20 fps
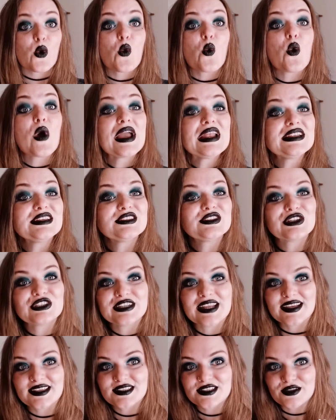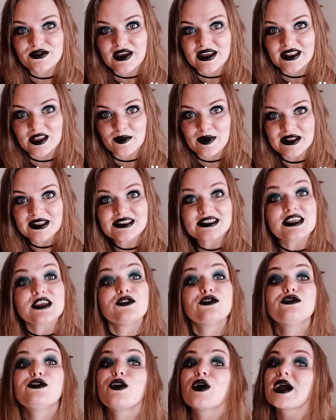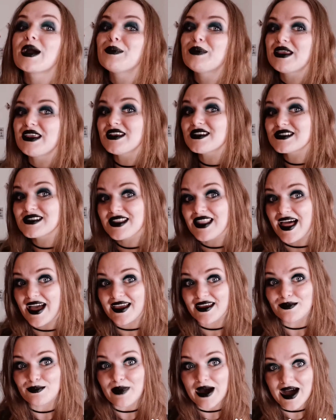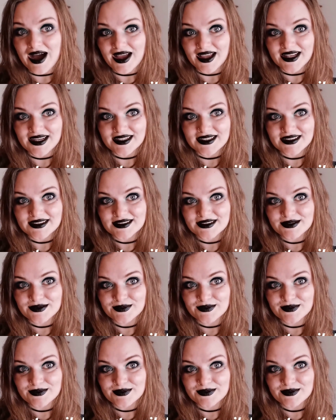when is your next availability for a piece like mine?